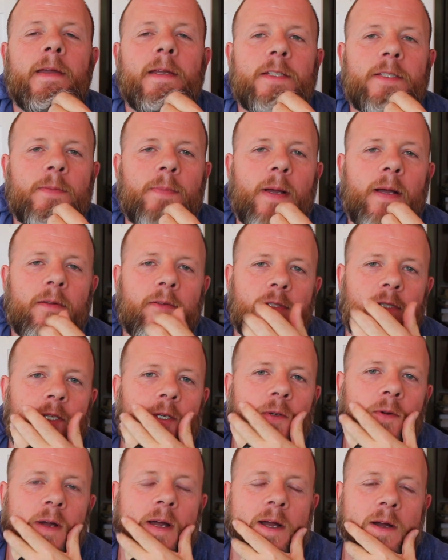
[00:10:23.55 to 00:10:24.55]
It's about
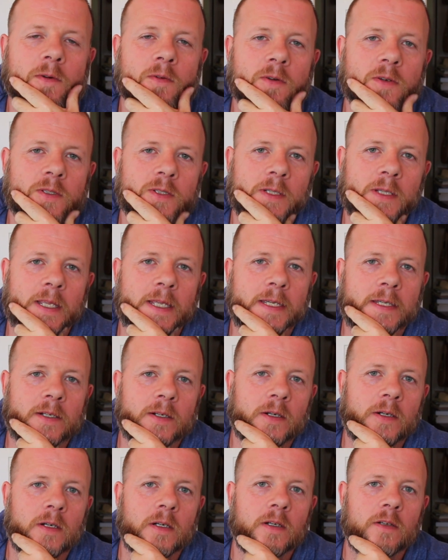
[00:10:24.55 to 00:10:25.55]
2 hours
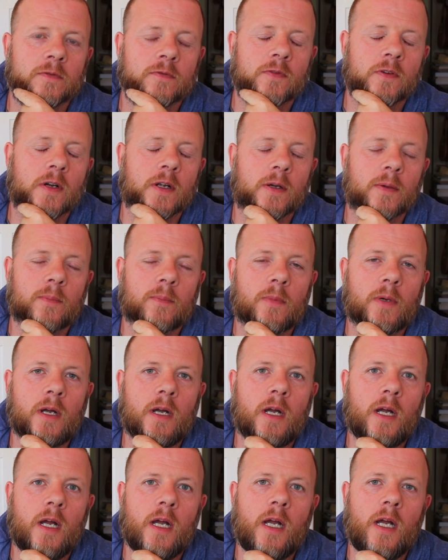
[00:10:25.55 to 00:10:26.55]
later from
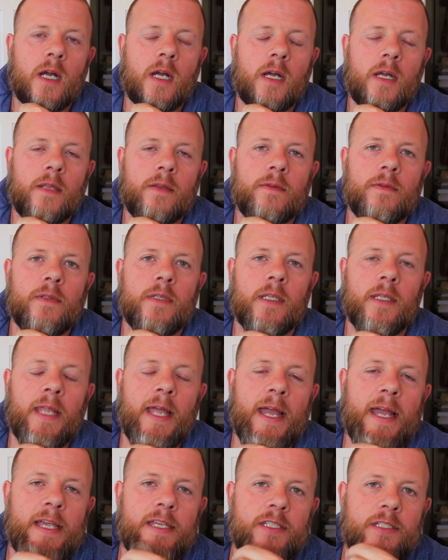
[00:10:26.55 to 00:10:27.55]
the
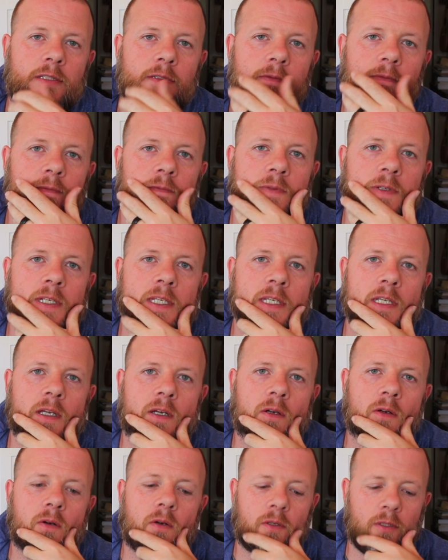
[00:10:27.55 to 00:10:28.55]
last
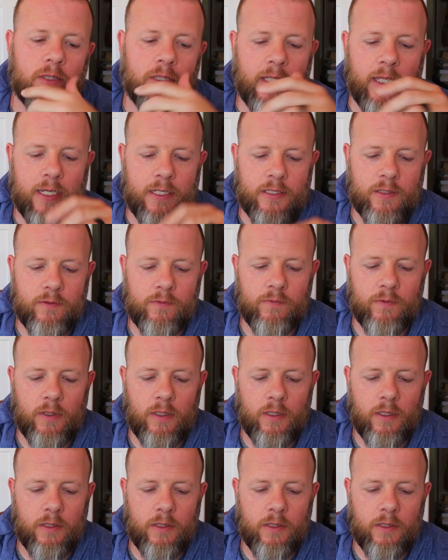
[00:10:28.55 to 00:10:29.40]
video, or the last